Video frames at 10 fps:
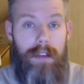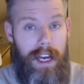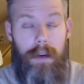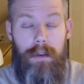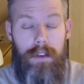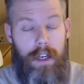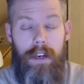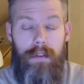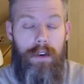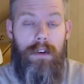outside
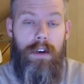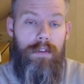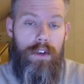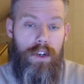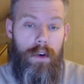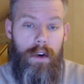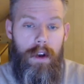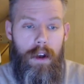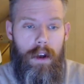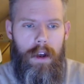of your comfort zone.
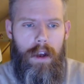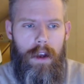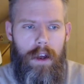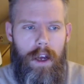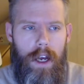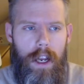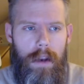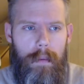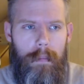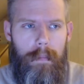And